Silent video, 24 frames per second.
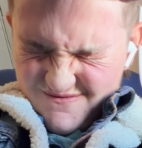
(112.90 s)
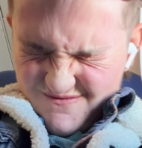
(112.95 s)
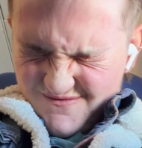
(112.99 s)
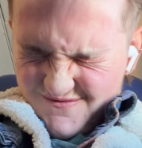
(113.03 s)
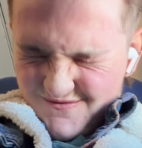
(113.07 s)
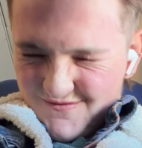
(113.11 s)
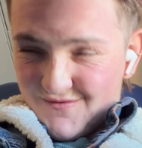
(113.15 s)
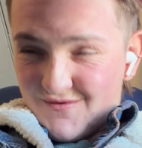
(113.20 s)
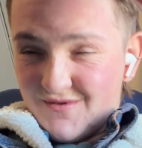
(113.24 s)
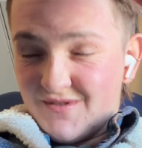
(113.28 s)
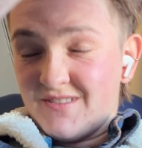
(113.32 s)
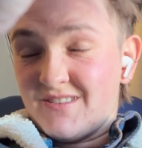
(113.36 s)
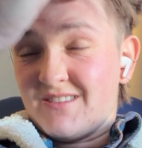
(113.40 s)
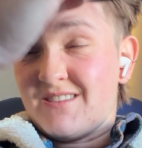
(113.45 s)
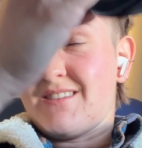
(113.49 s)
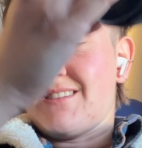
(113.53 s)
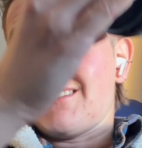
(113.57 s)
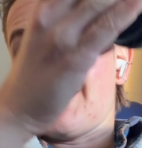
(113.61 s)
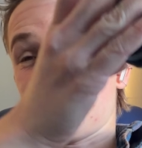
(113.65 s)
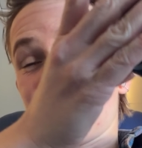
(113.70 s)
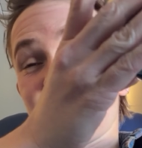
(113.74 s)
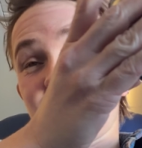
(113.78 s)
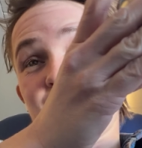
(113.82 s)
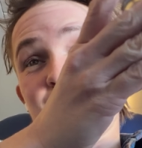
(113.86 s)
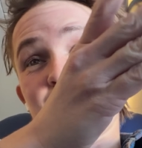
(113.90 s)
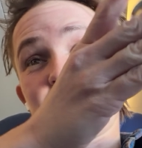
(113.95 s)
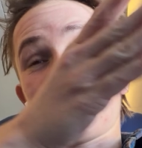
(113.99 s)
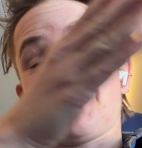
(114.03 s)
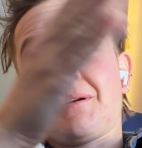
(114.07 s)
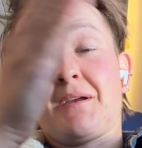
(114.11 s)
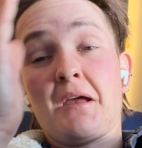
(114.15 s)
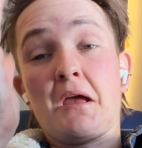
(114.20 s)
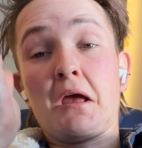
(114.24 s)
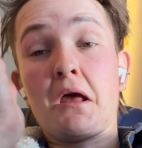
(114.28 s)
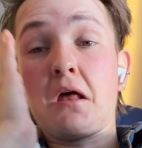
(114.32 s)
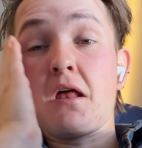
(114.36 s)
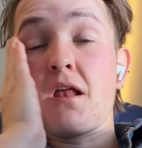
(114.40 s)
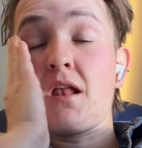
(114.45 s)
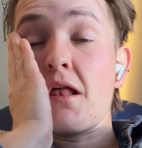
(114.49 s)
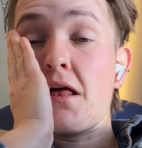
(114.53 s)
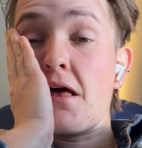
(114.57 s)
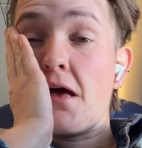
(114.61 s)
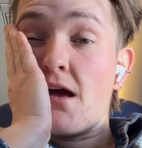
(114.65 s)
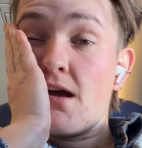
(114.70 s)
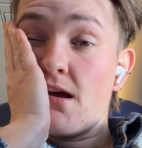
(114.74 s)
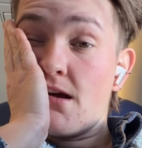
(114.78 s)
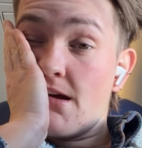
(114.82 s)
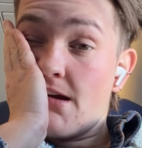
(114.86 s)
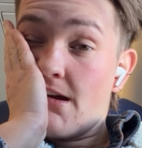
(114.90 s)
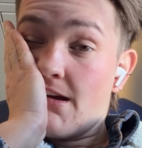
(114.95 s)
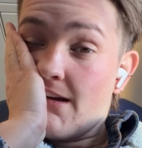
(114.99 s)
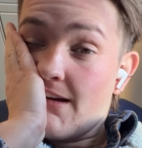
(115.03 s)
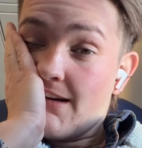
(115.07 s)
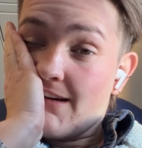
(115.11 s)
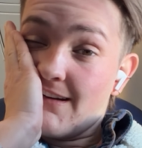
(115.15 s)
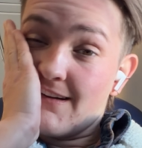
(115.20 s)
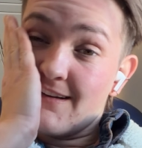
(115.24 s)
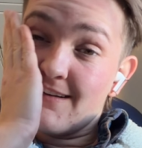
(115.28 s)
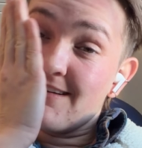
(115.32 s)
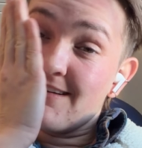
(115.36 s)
to mention, the Vision Pro leaves lines on my face, which